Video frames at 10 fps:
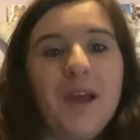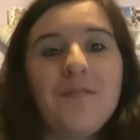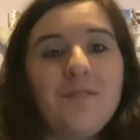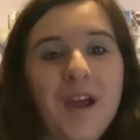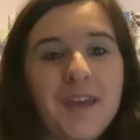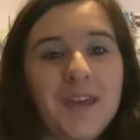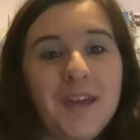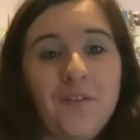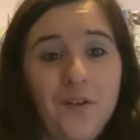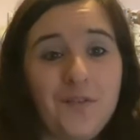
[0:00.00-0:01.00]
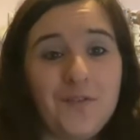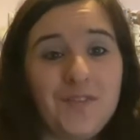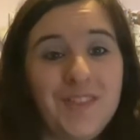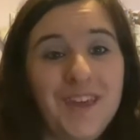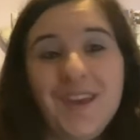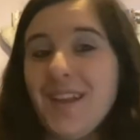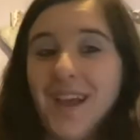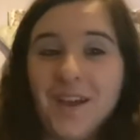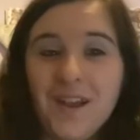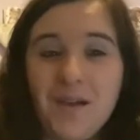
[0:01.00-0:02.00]
ranking of the
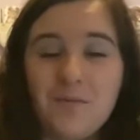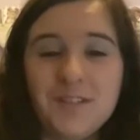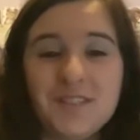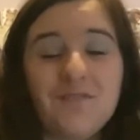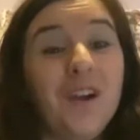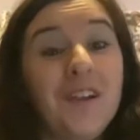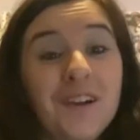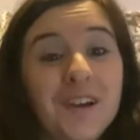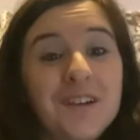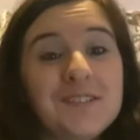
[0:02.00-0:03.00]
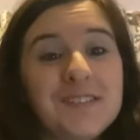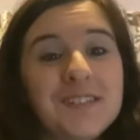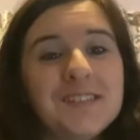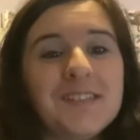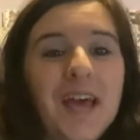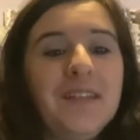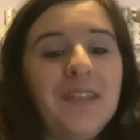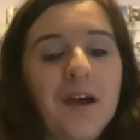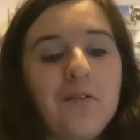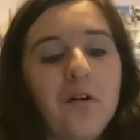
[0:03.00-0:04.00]
Legoland Windsor roller coasters, and
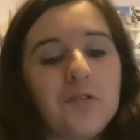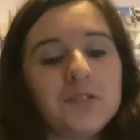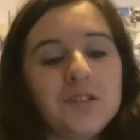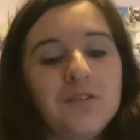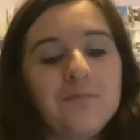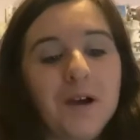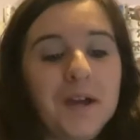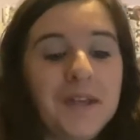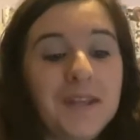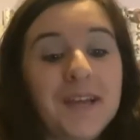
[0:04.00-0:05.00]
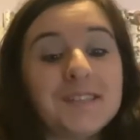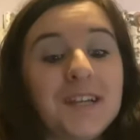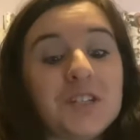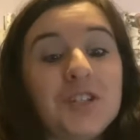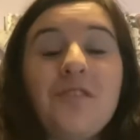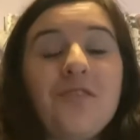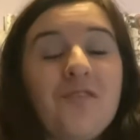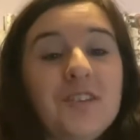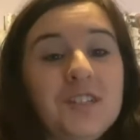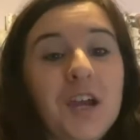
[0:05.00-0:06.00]
now on to my next section of the
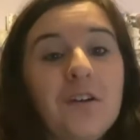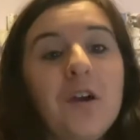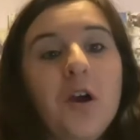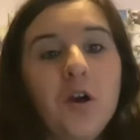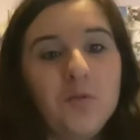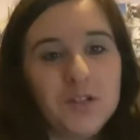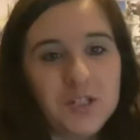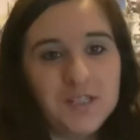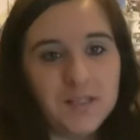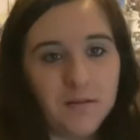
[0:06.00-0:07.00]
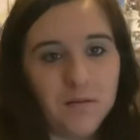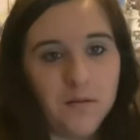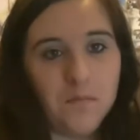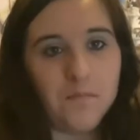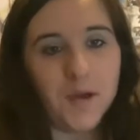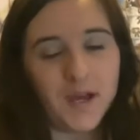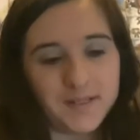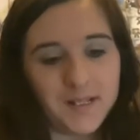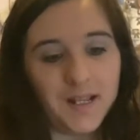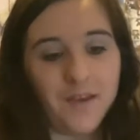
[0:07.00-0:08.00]
video, which is
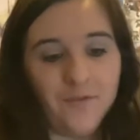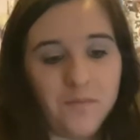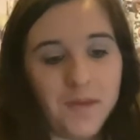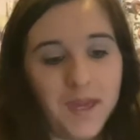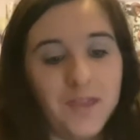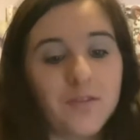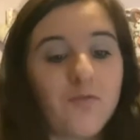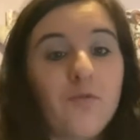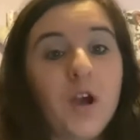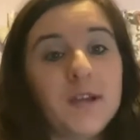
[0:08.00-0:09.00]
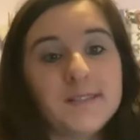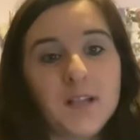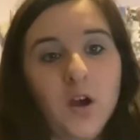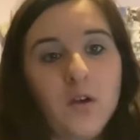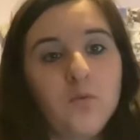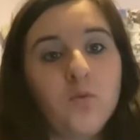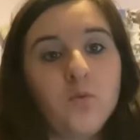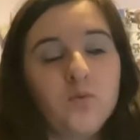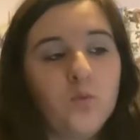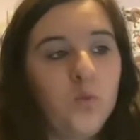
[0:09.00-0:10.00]
personally for me the rides I
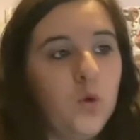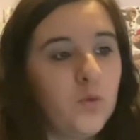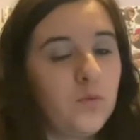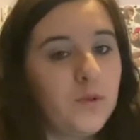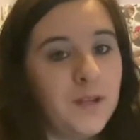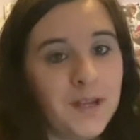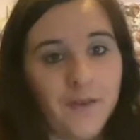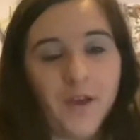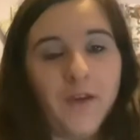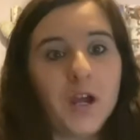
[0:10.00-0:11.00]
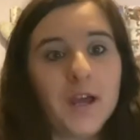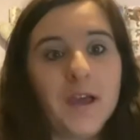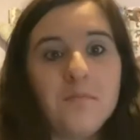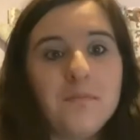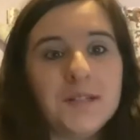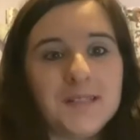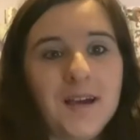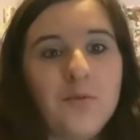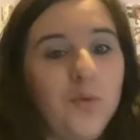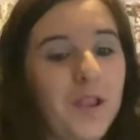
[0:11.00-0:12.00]
will never ever and miss
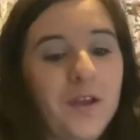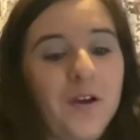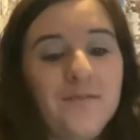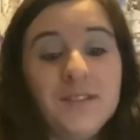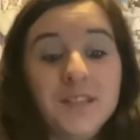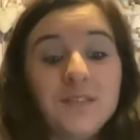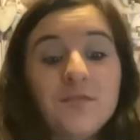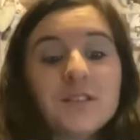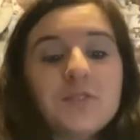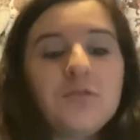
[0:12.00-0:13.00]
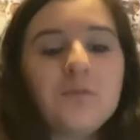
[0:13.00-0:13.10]
out when I visit the resort.